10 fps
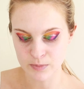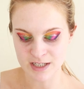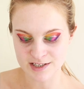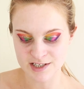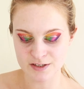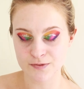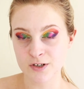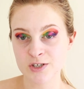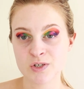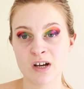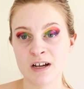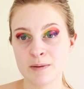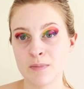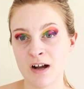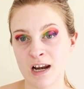This is the first
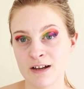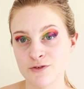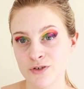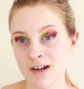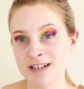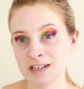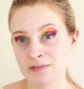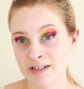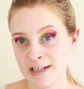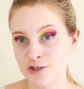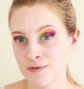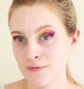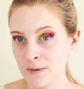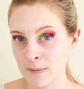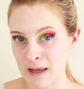time I'll have tried a foundation
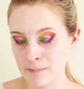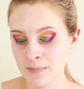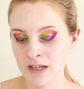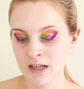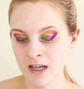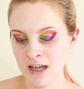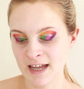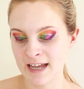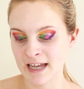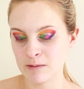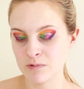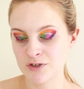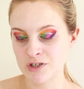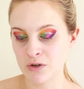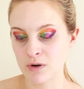from them,
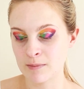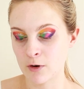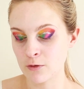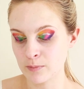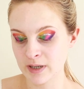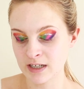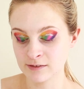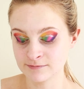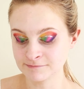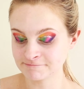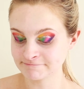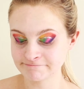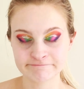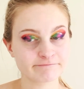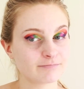so I'm hoping
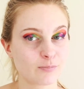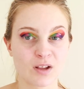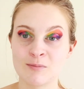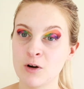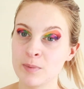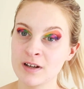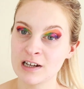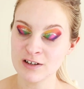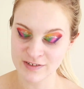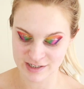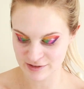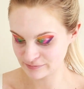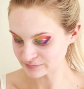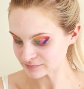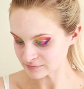I love it.
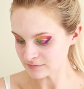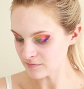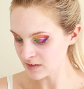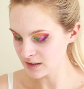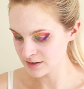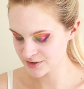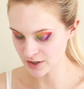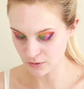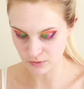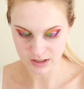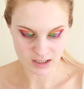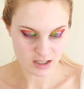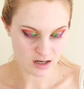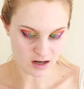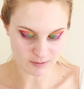So
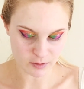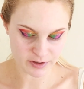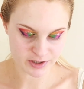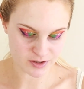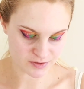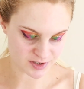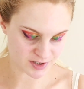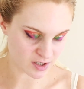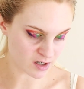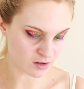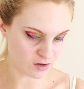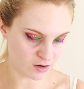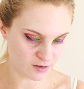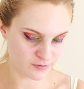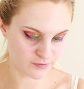I'm going to start
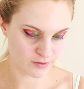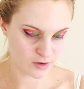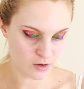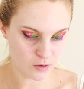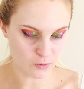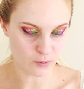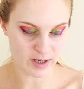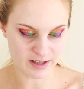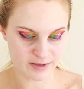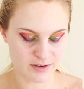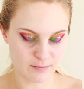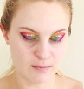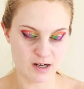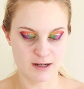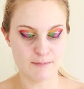off with
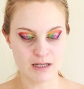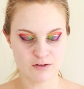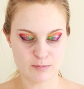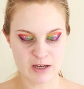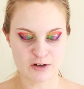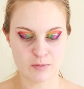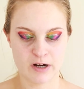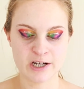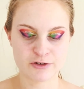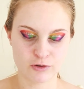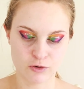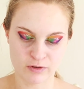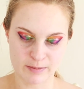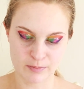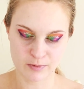my Milk Makeup Hydro
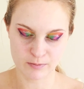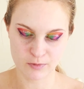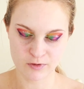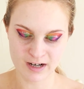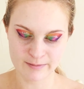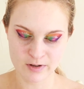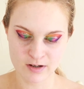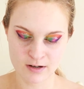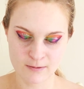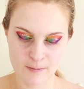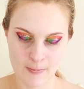Grip Primer.